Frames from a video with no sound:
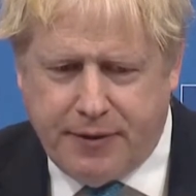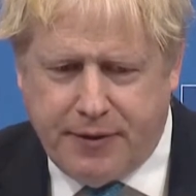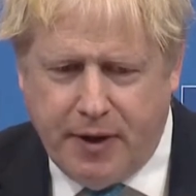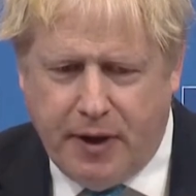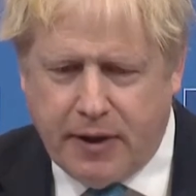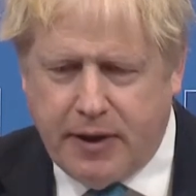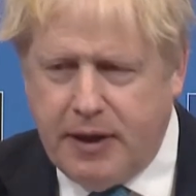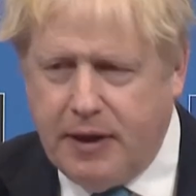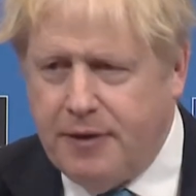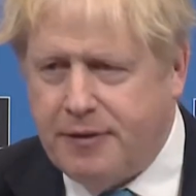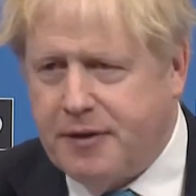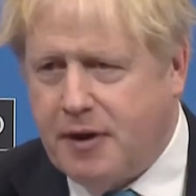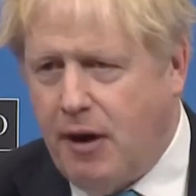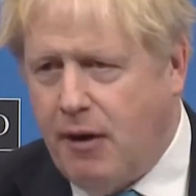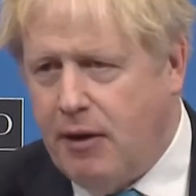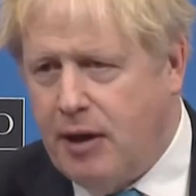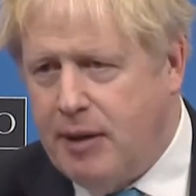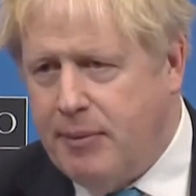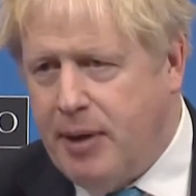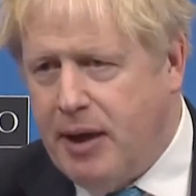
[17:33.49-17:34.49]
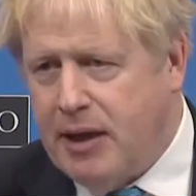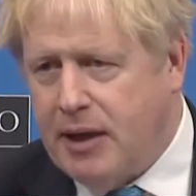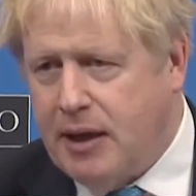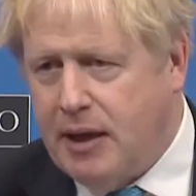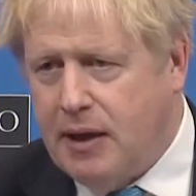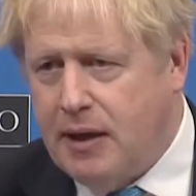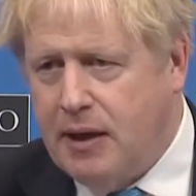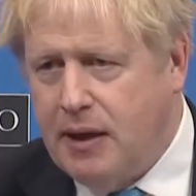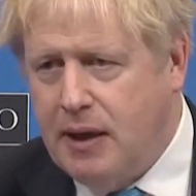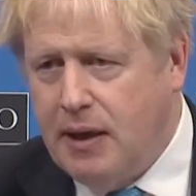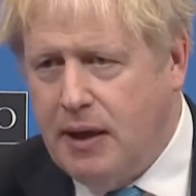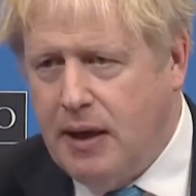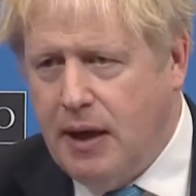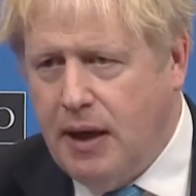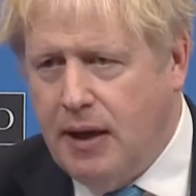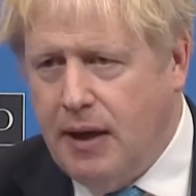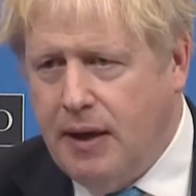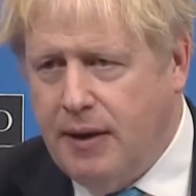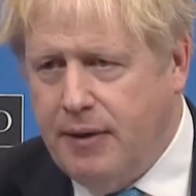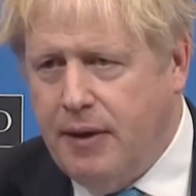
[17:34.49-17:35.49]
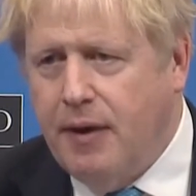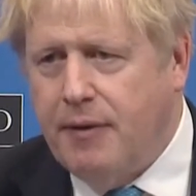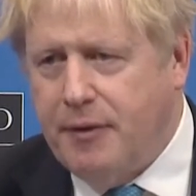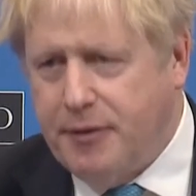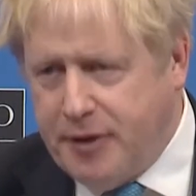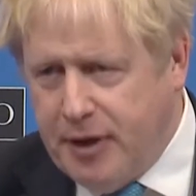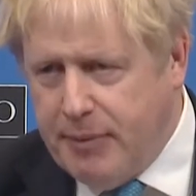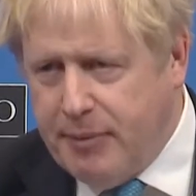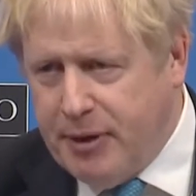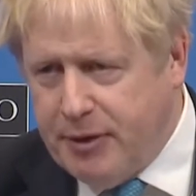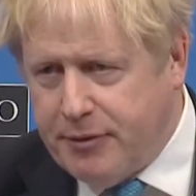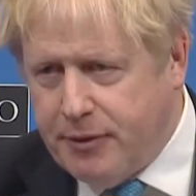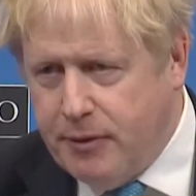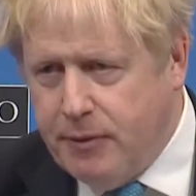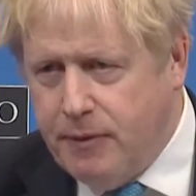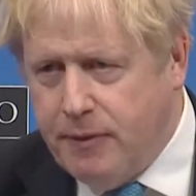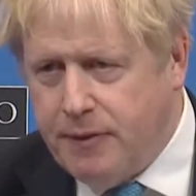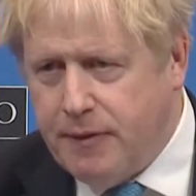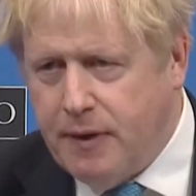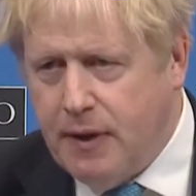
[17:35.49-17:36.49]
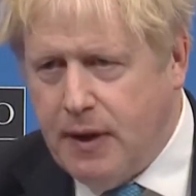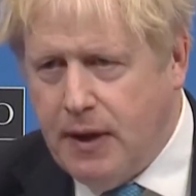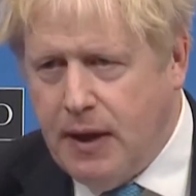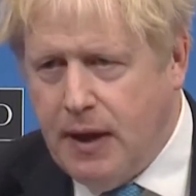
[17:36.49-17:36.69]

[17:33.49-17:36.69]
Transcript: Turkey is currently making uh, are the TB2s,